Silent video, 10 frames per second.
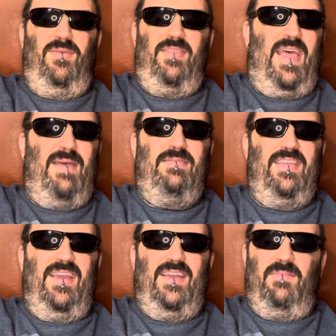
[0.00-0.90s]

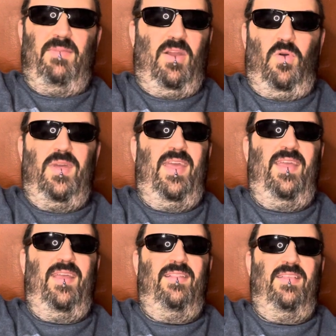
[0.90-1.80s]
slapstick. And I'm like,
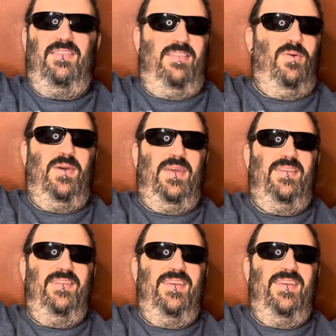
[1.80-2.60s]
okay, let's do it.